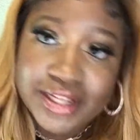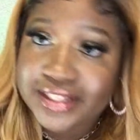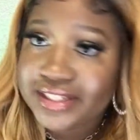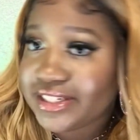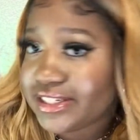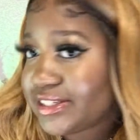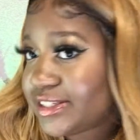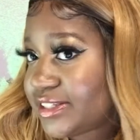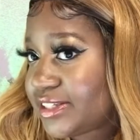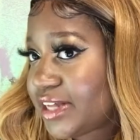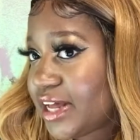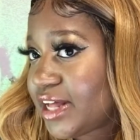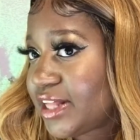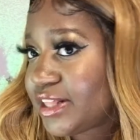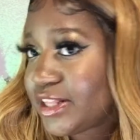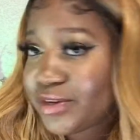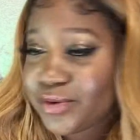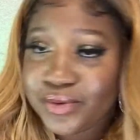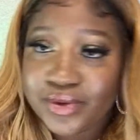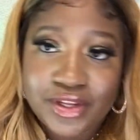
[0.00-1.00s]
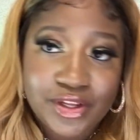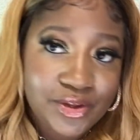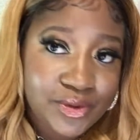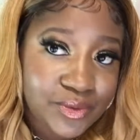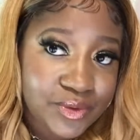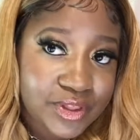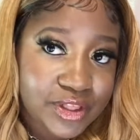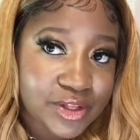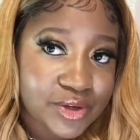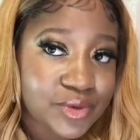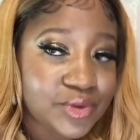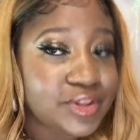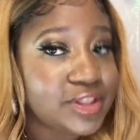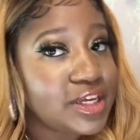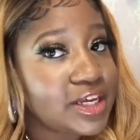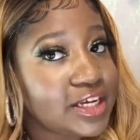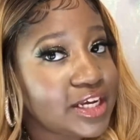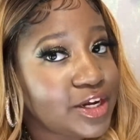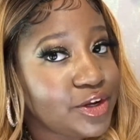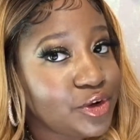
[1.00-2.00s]
just a little cute little
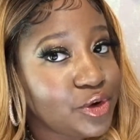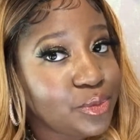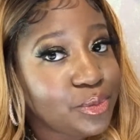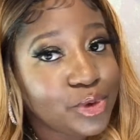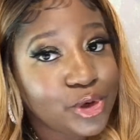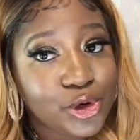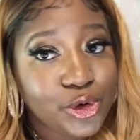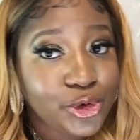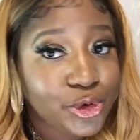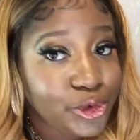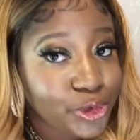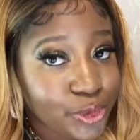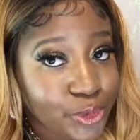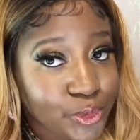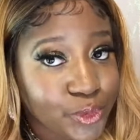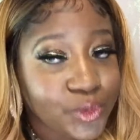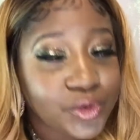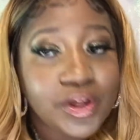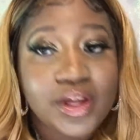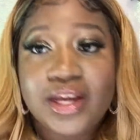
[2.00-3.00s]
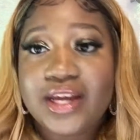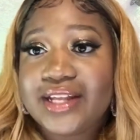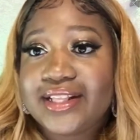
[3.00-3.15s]
tucky doo-doo-doo